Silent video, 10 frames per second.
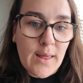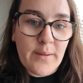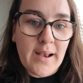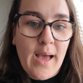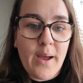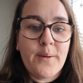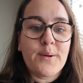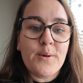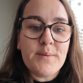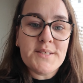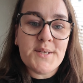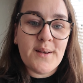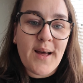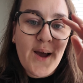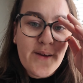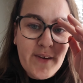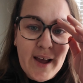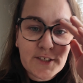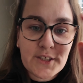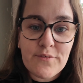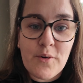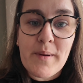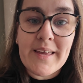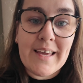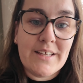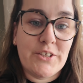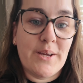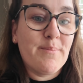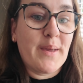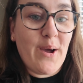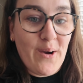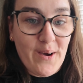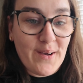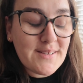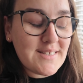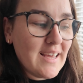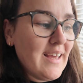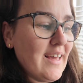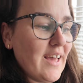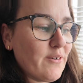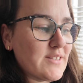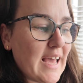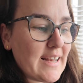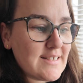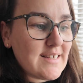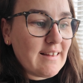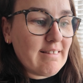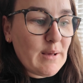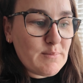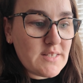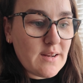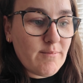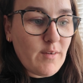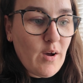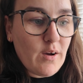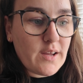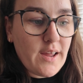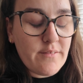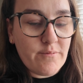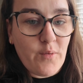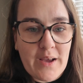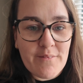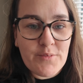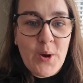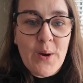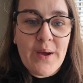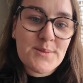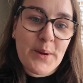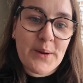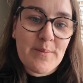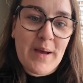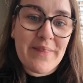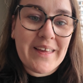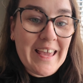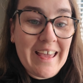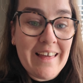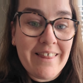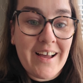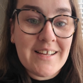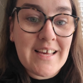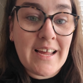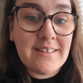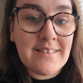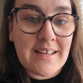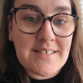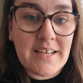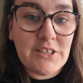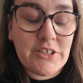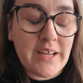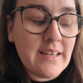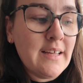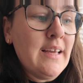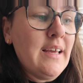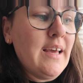Hello, coming to you live actually from my kitchen because I was editing the Amsterdam vlog and I've not spoken about the kit that I take to destination.